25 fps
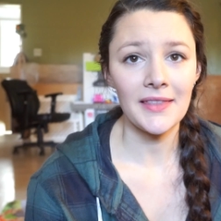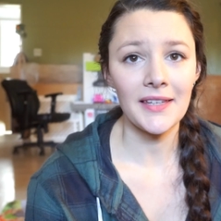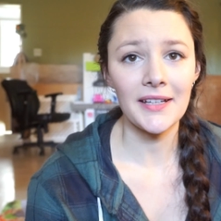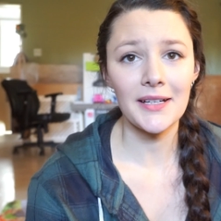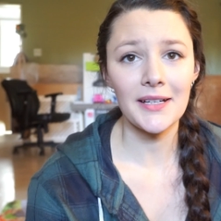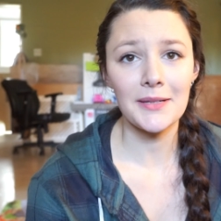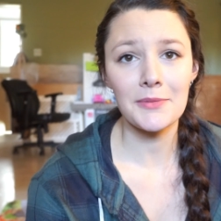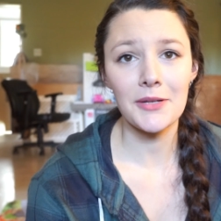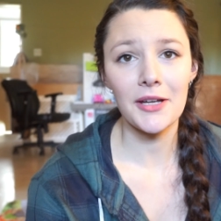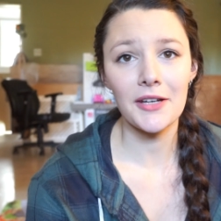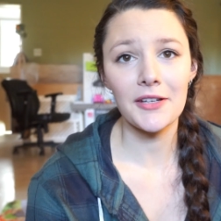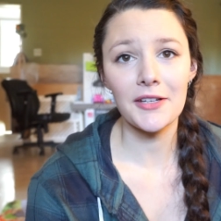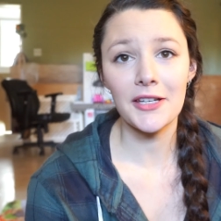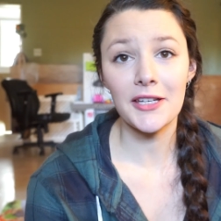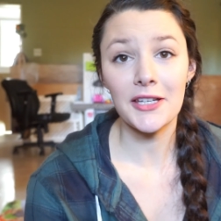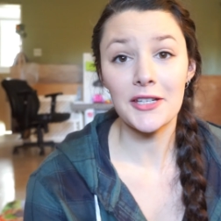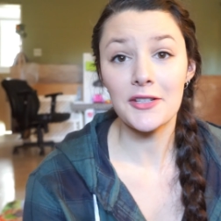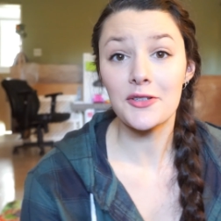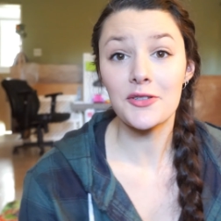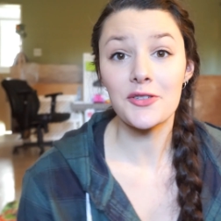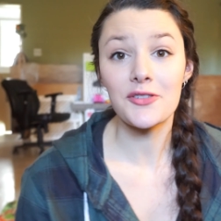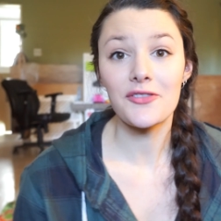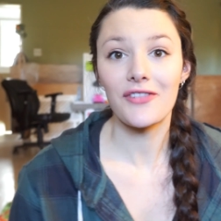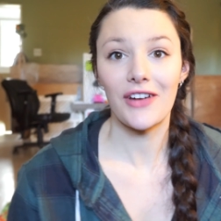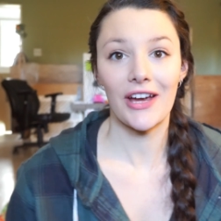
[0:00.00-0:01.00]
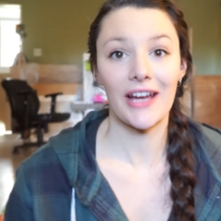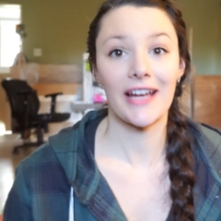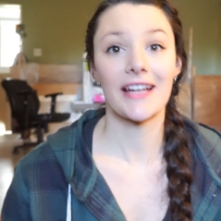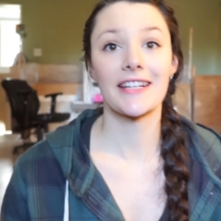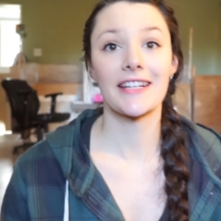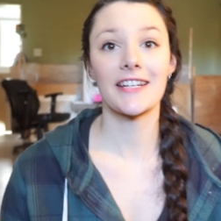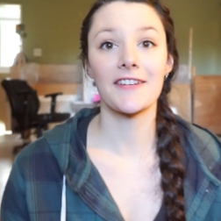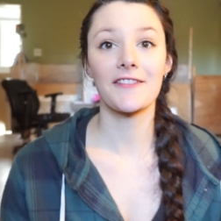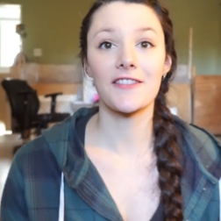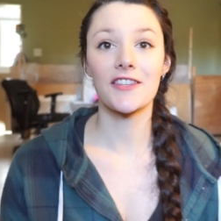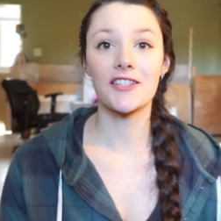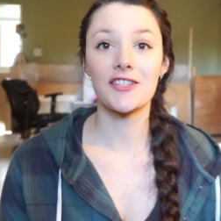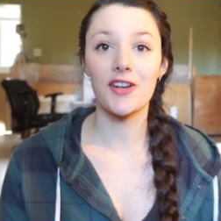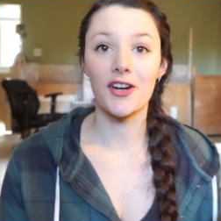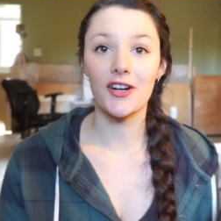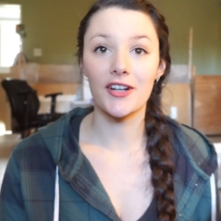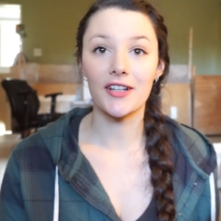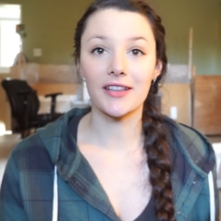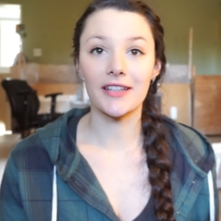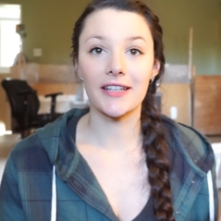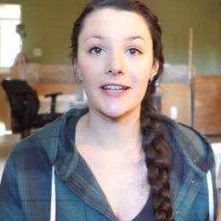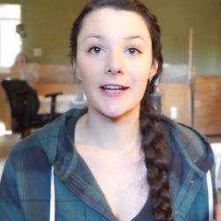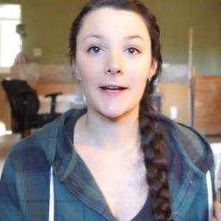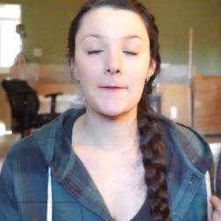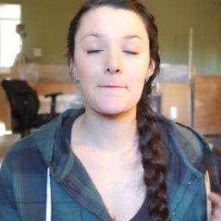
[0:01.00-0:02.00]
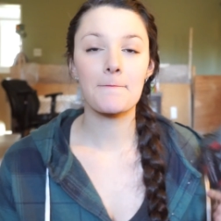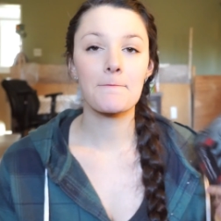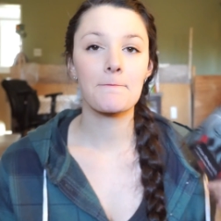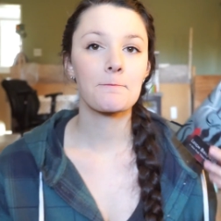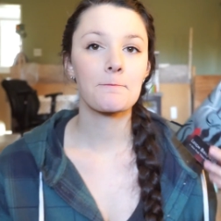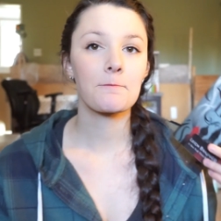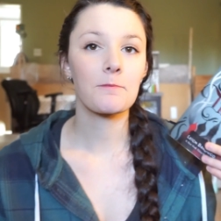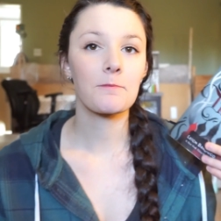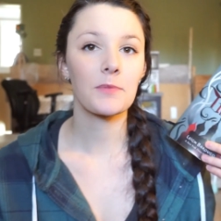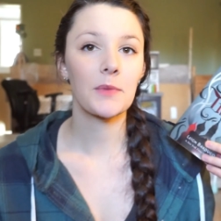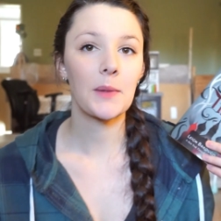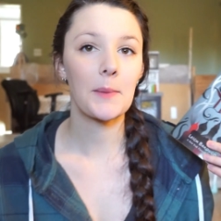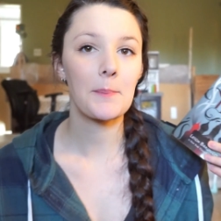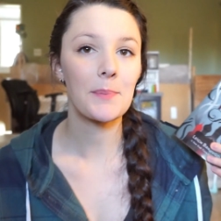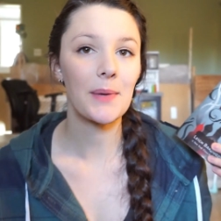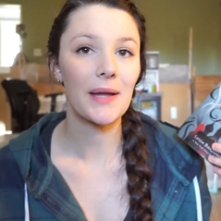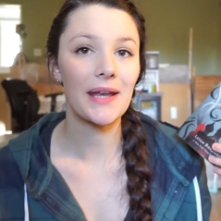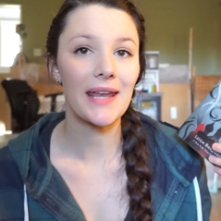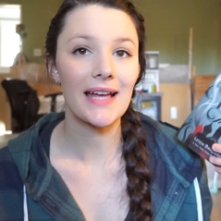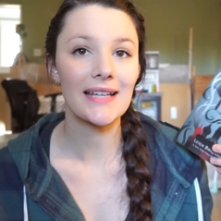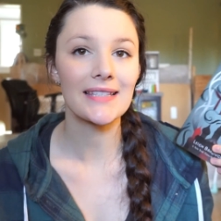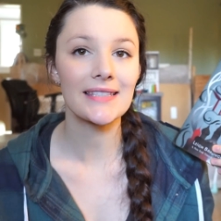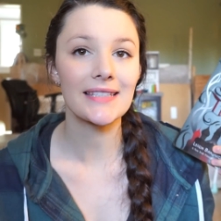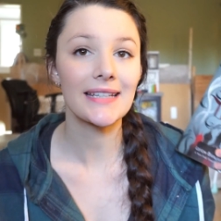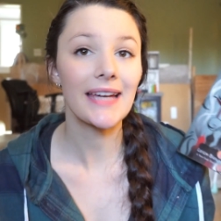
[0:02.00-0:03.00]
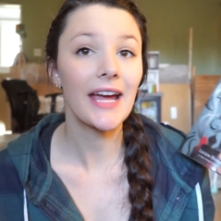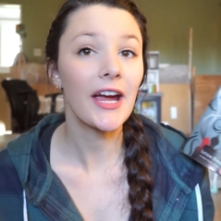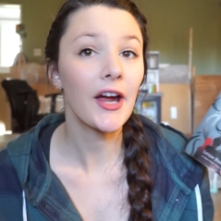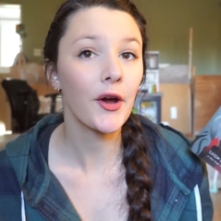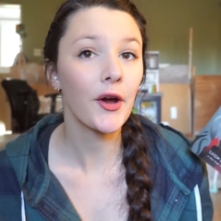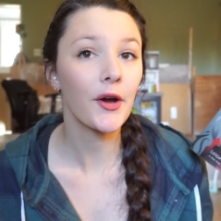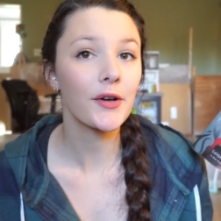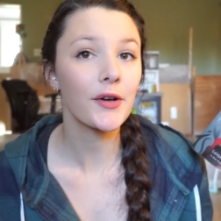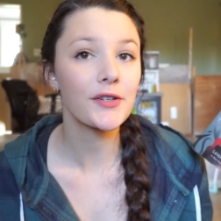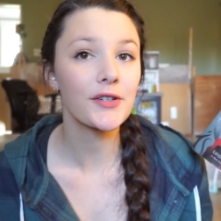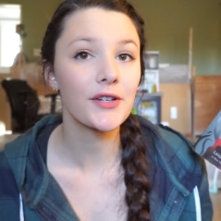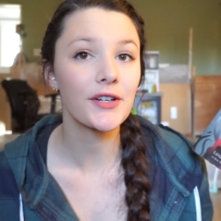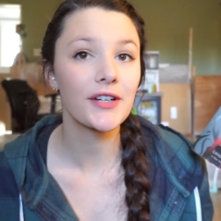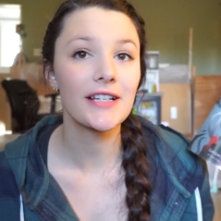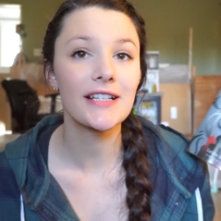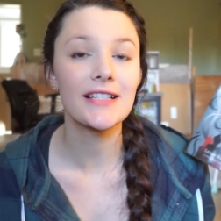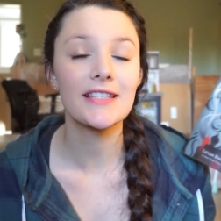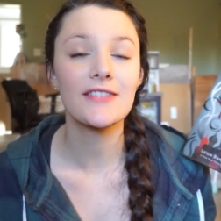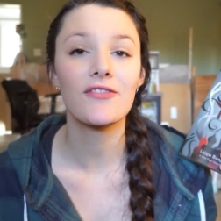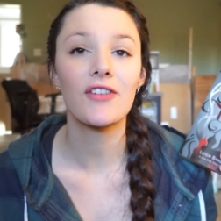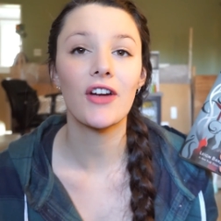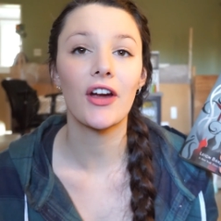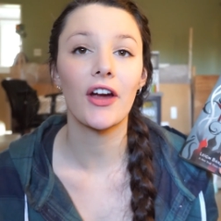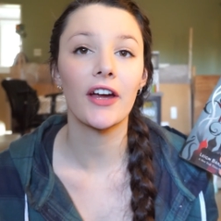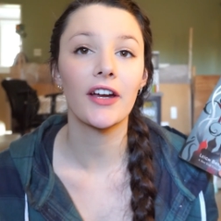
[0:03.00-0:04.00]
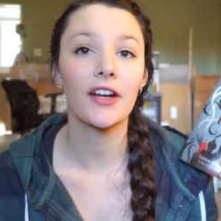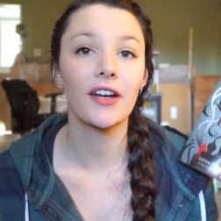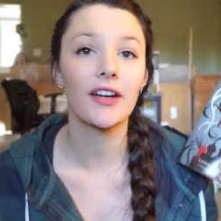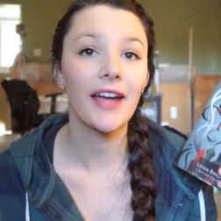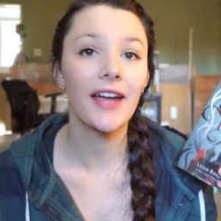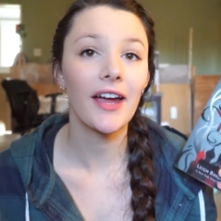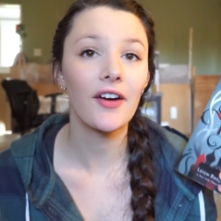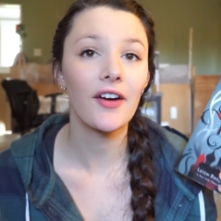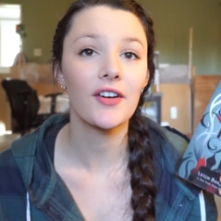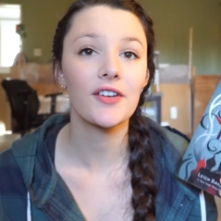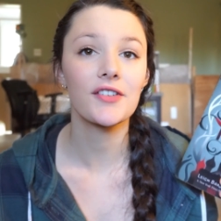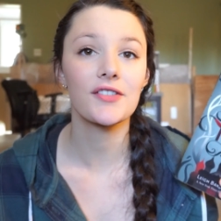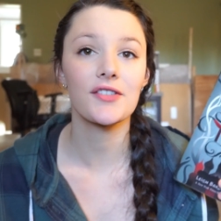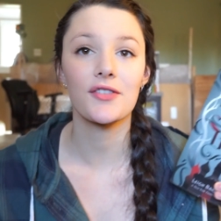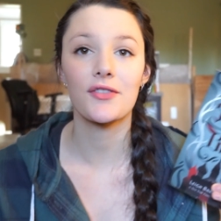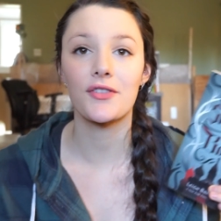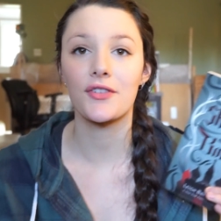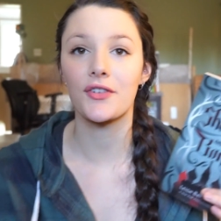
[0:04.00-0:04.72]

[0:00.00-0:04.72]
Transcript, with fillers: Like I'm not a huge fan of the Darkling, but as a character, he's a very good character.